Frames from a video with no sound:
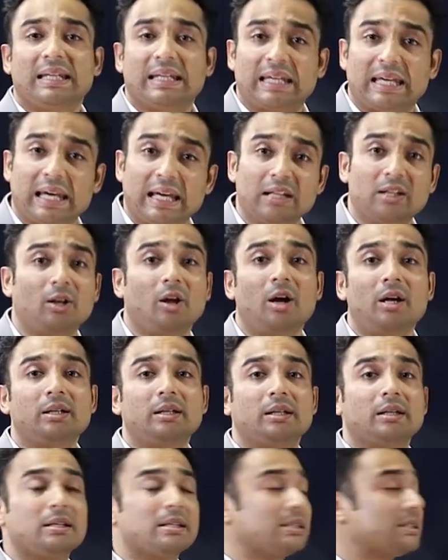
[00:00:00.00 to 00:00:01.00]

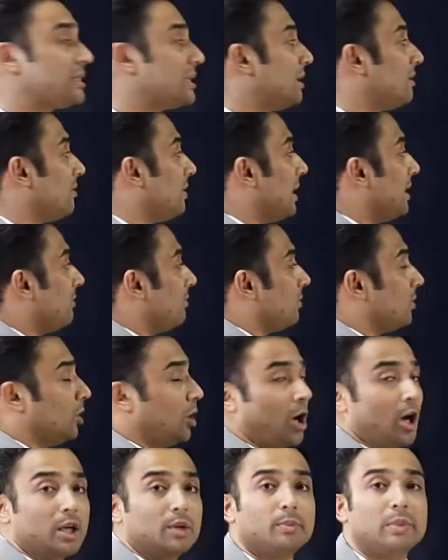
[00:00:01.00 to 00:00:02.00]
cannot survive
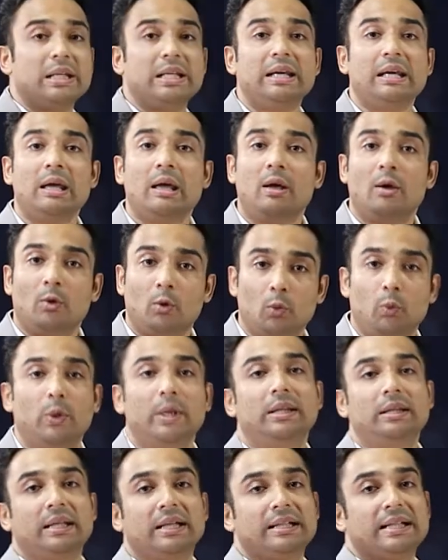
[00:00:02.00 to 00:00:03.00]
normally
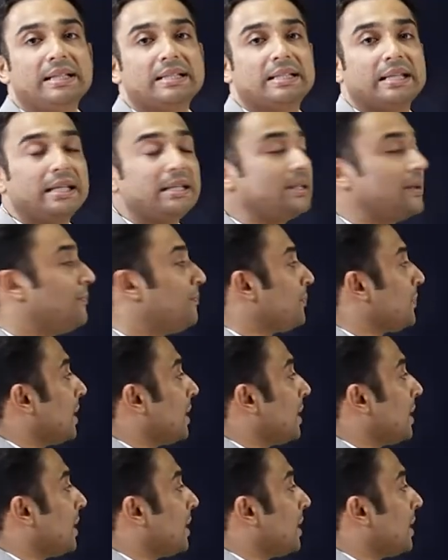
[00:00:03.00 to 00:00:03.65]
with the disease.